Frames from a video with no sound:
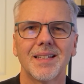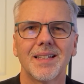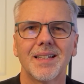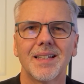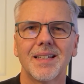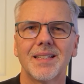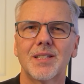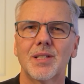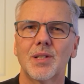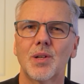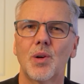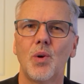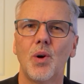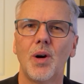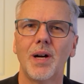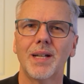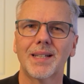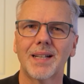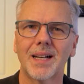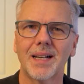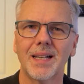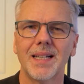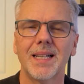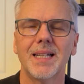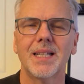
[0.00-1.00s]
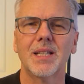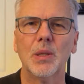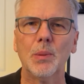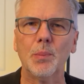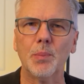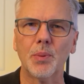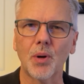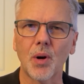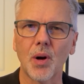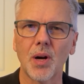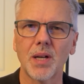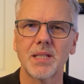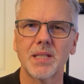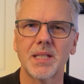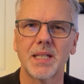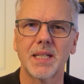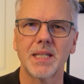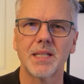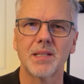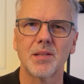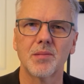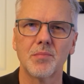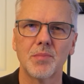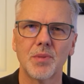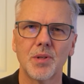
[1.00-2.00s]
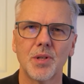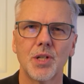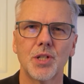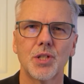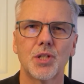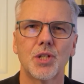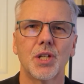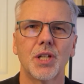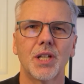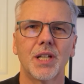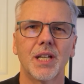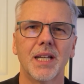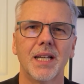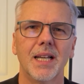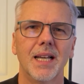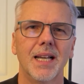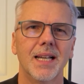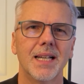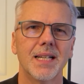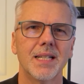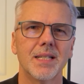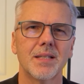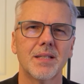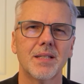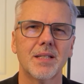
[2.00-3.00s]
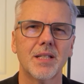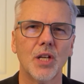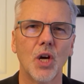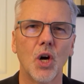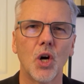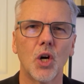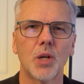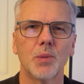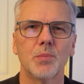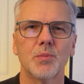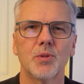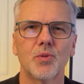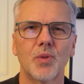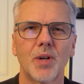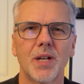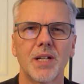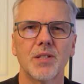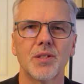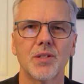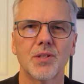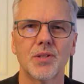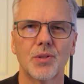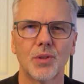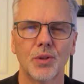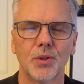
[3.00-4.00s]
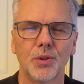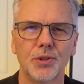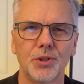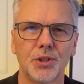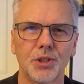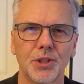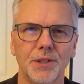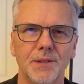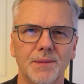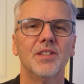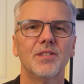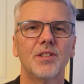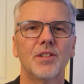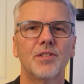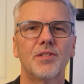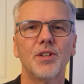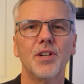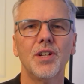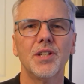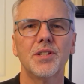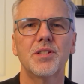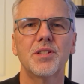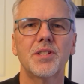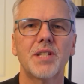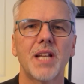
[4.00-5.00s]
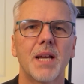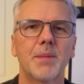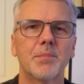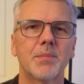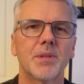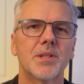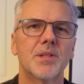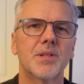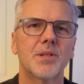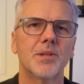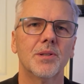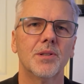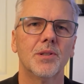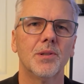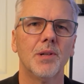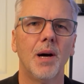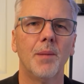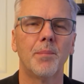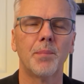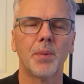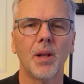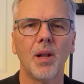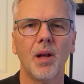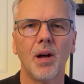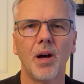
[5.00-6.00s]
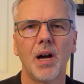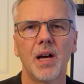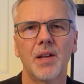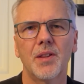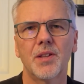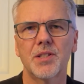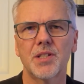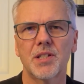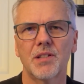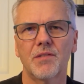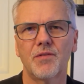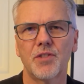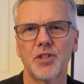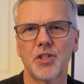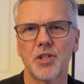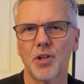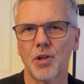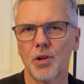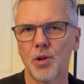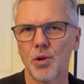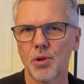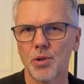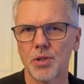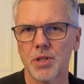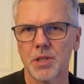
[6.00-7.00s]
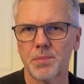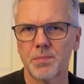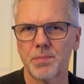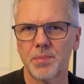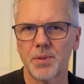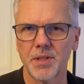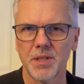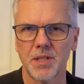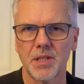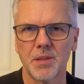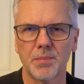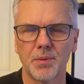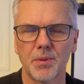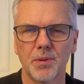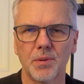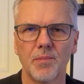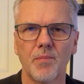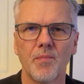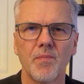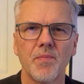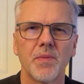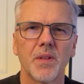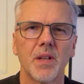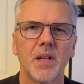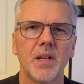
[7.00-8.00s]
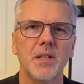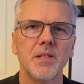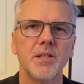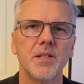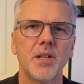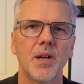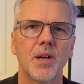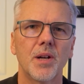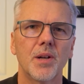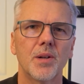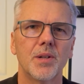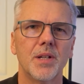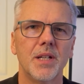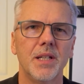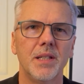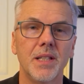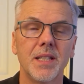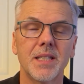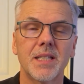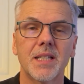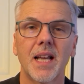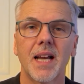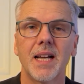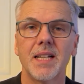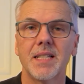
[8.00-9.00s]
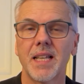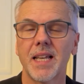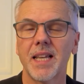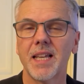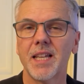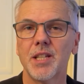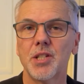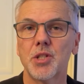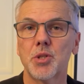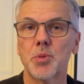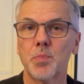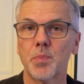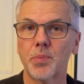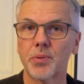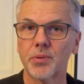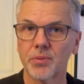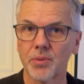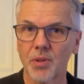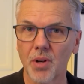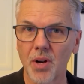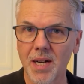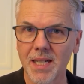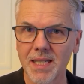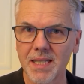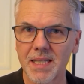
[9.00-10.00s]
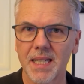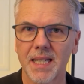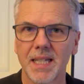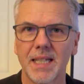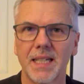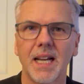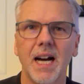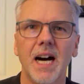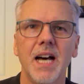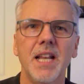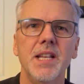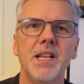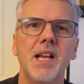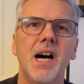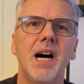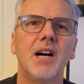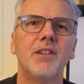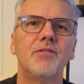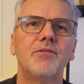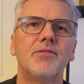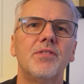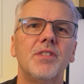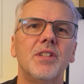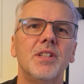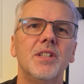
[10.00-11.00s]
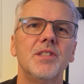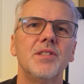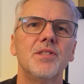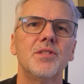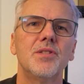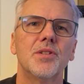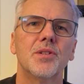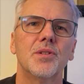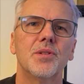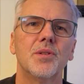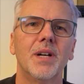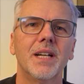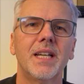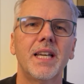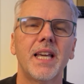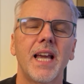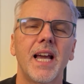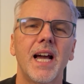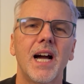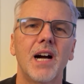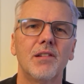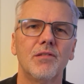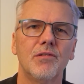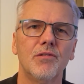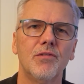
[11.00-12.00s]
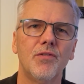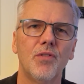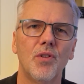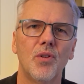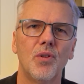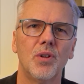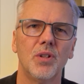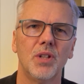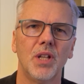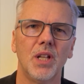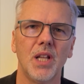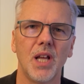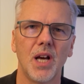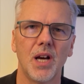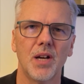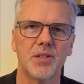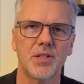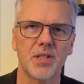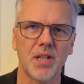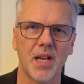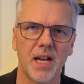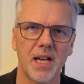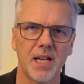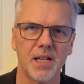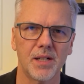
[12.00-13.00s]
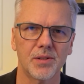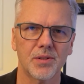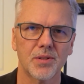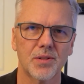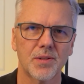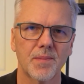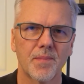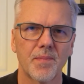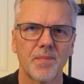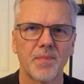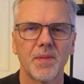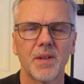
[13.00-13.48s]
it's quite clear that pricing is emerging as the Occam's razor solution. The third step is to apply the sufficient cause principle. So in this case, is pricing enough to account for the low sales?